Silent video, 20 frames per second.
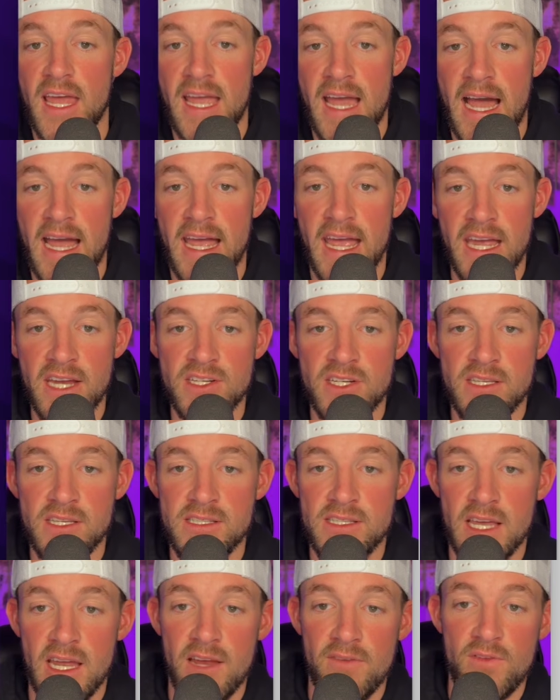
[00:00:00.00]
AI
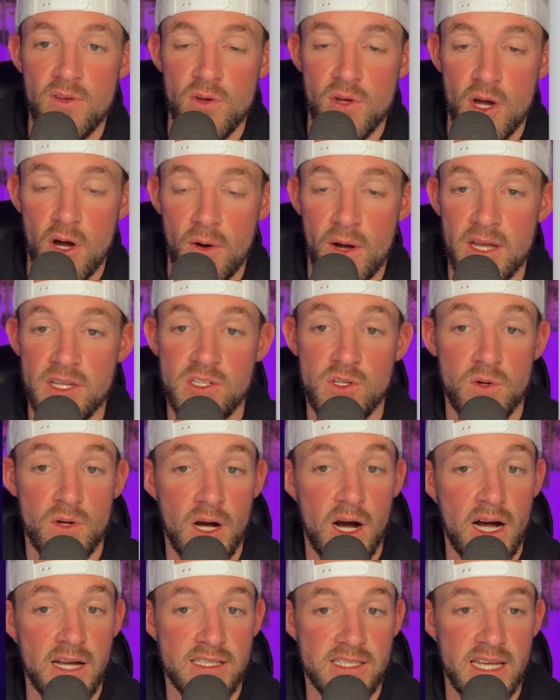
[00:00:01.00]
agents. And if you go into
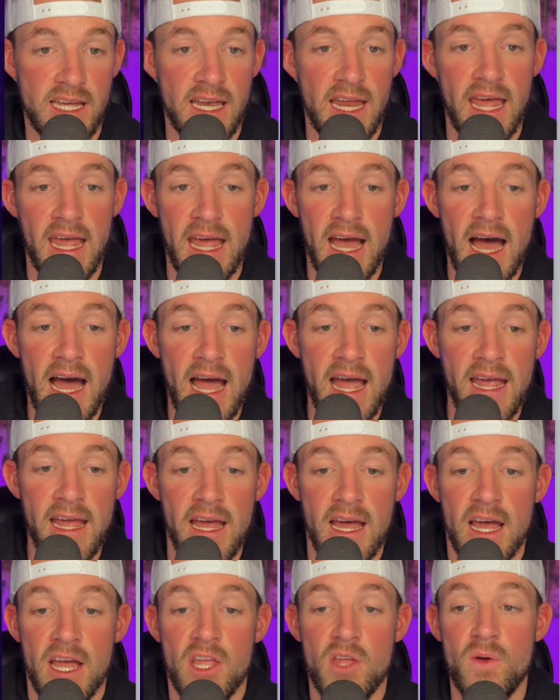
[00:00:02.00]
Content AI,
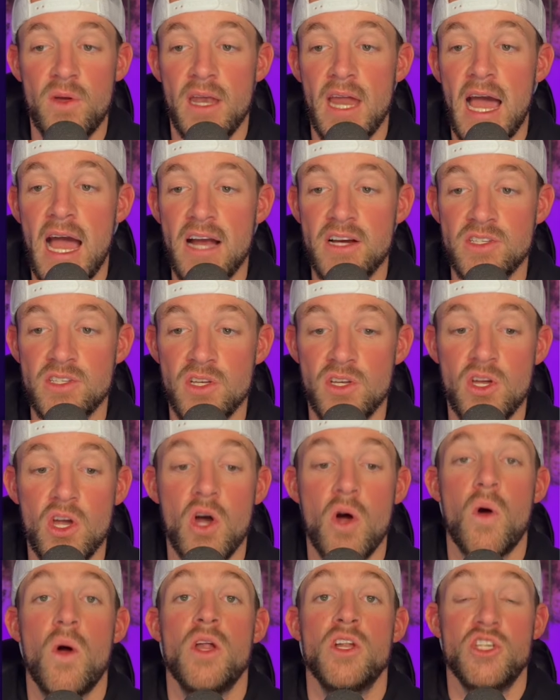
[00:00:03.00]
you can actually
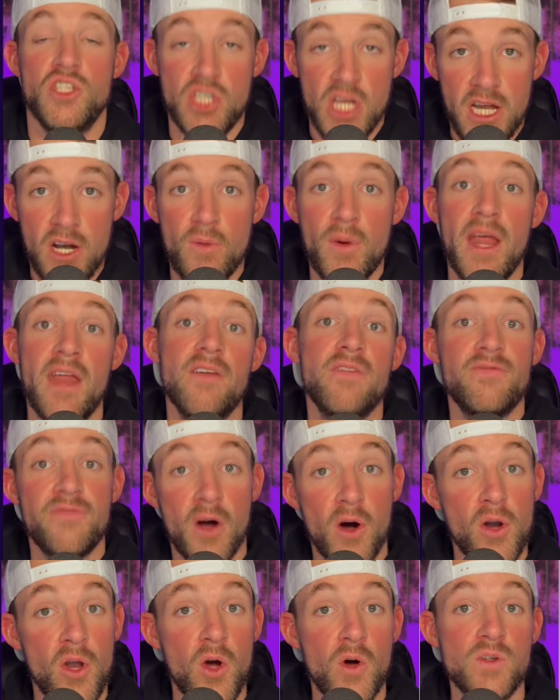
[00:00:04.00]
go generate
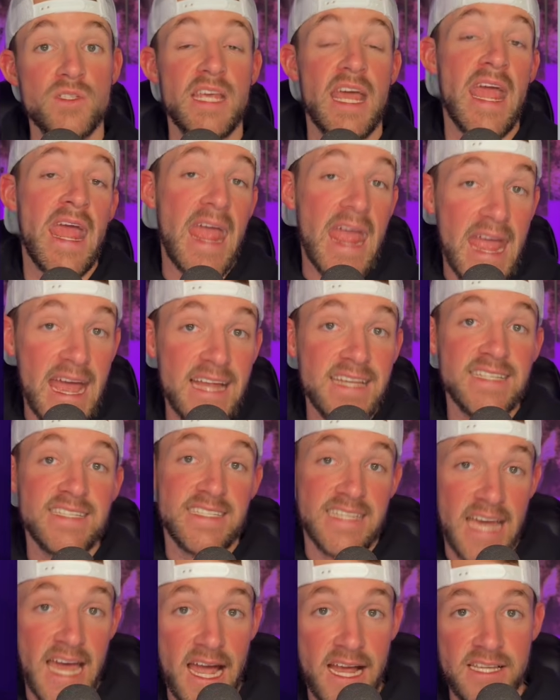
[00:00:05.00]
photos and
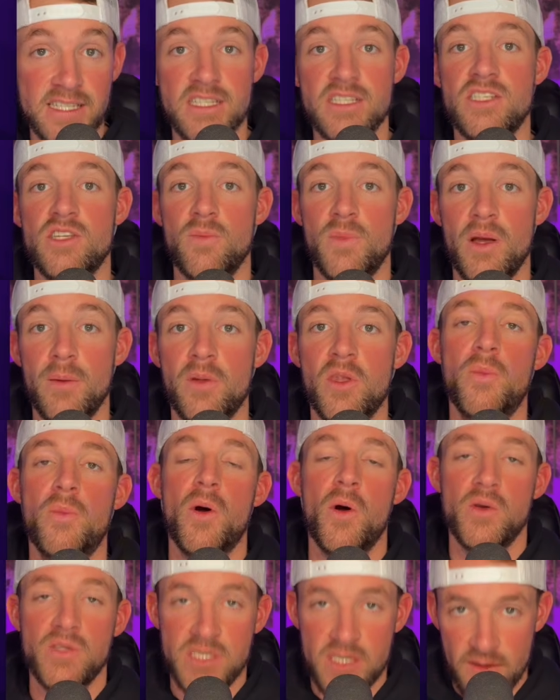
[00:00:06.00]
text to be able to
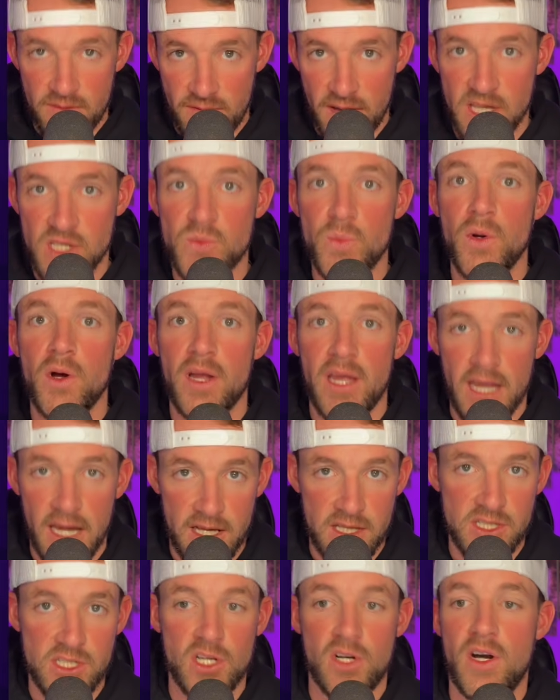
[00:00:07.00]
post to Facebook,
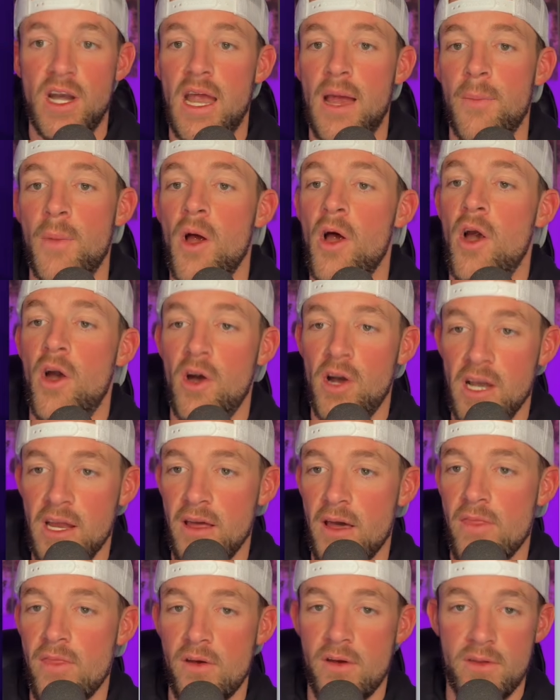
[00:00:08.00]
Instagram, or
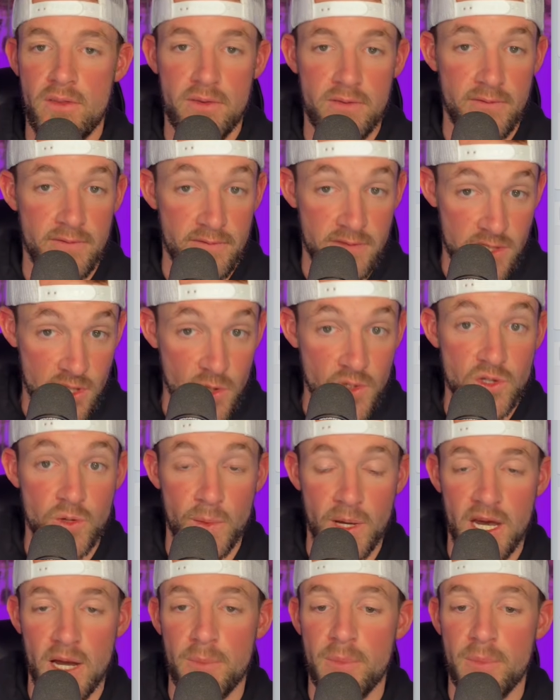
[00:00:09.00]
any other social media